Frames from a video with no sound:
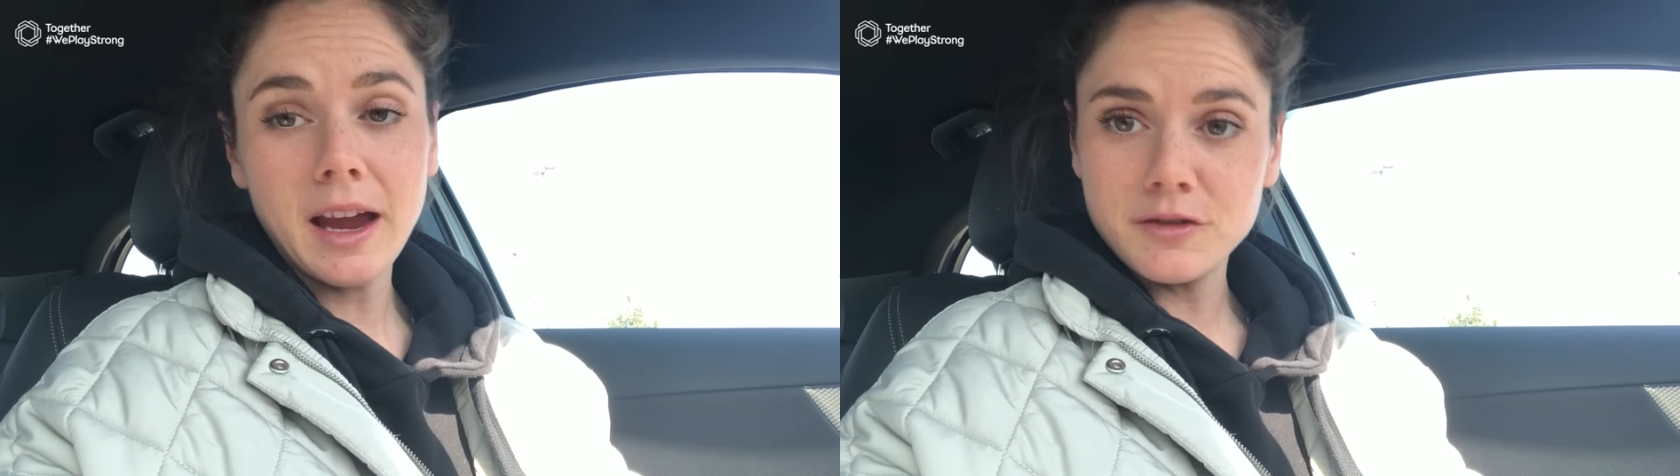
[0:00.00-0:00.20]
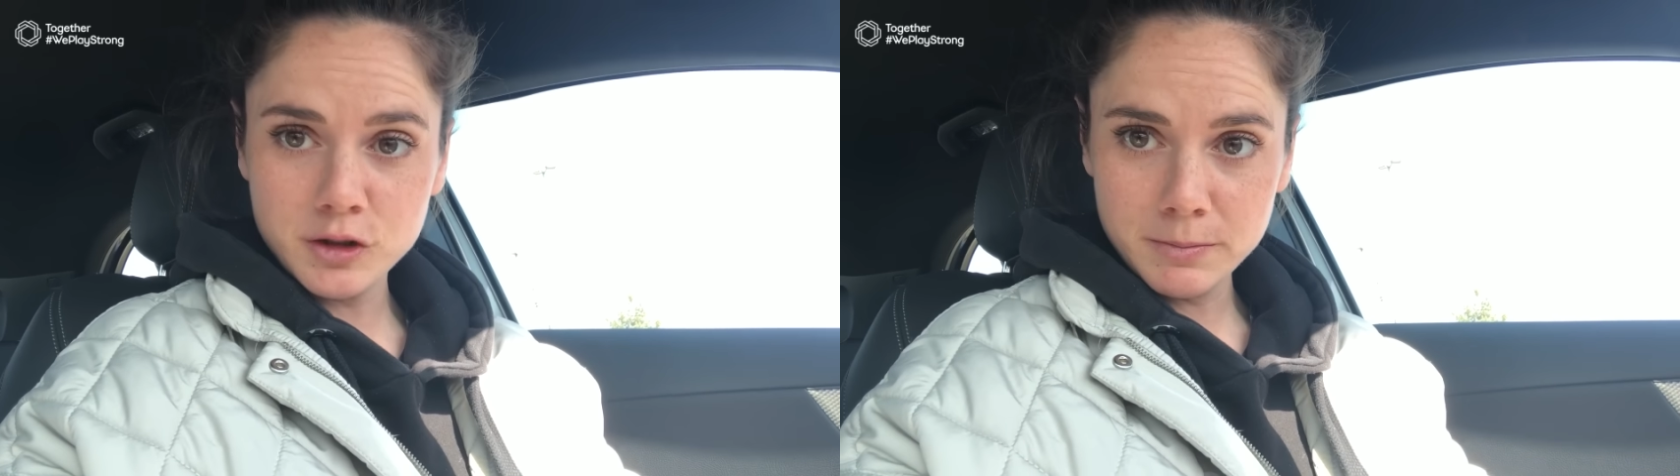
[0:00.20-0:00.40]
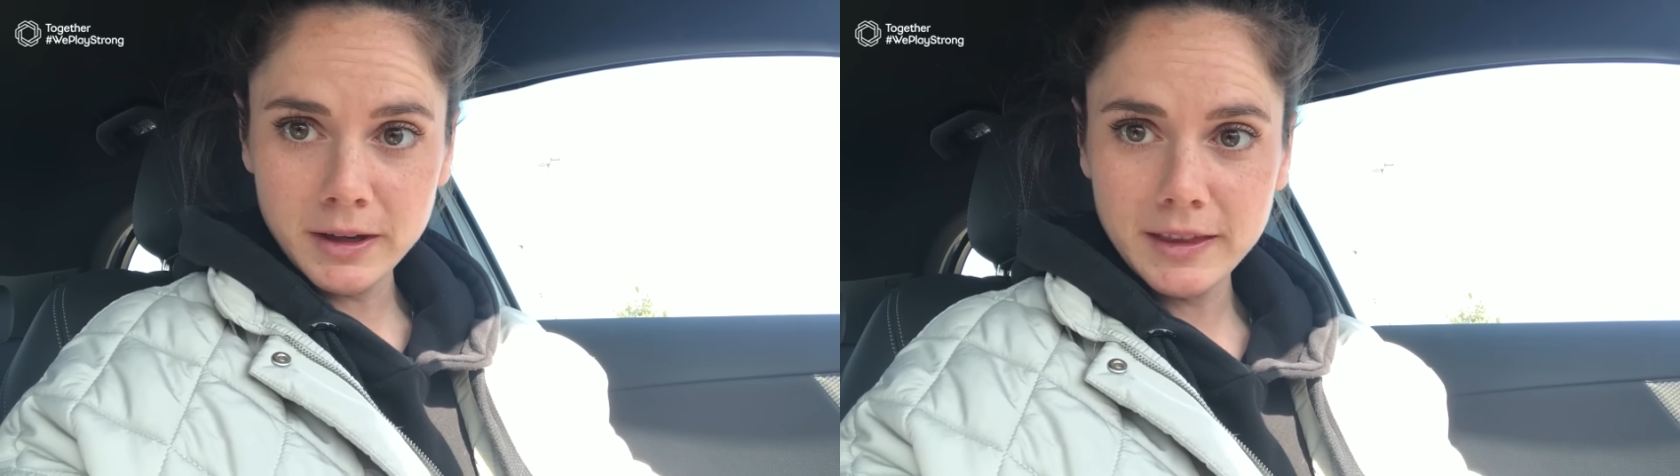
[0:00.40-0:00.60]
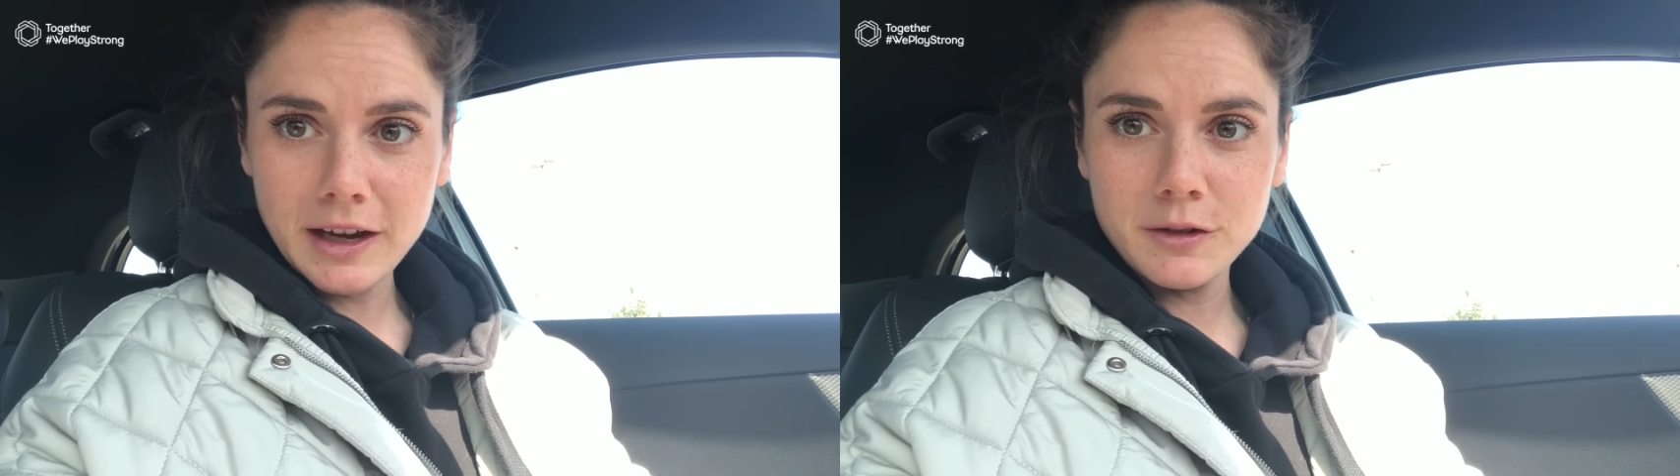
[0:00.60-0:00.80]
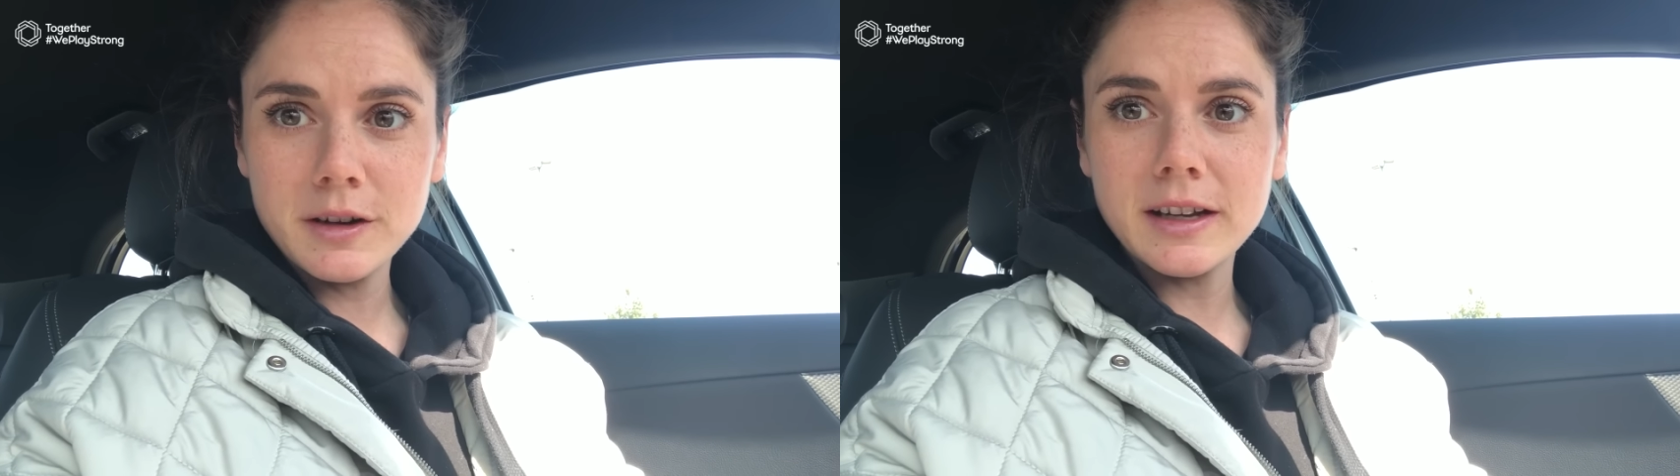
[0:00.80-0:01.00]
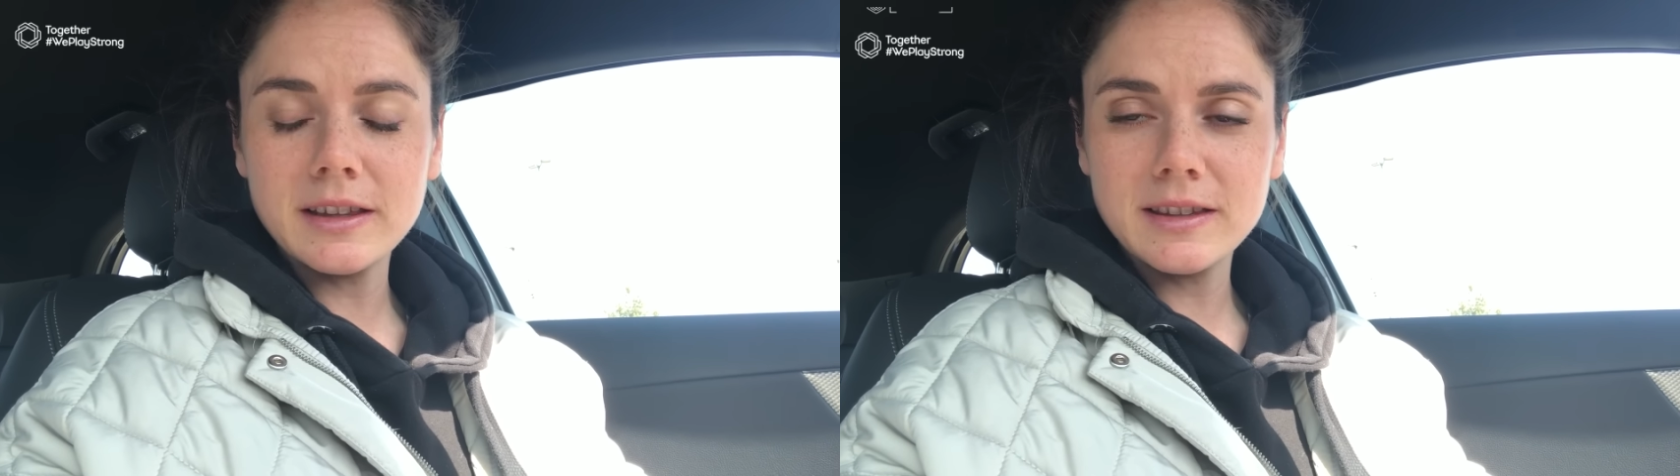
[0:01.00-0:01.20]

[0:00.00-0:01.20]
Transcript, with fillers: I have treatment now, and